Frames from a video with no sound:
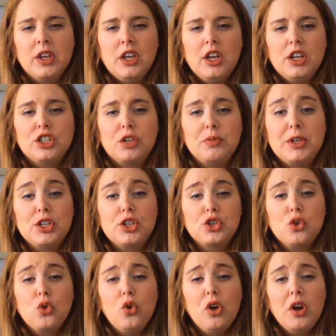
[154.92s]
To be
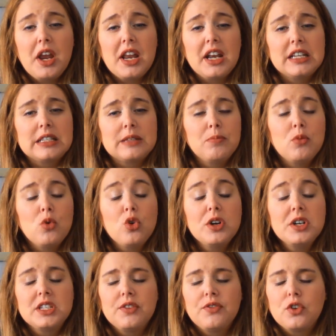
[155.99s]
sure, it is more
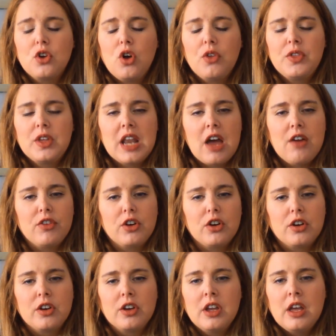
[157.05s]
difficult than
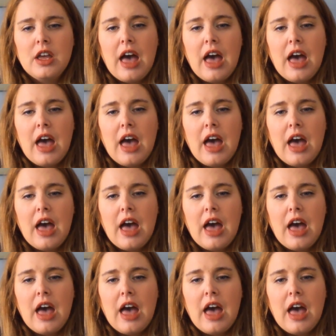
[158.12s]
ever,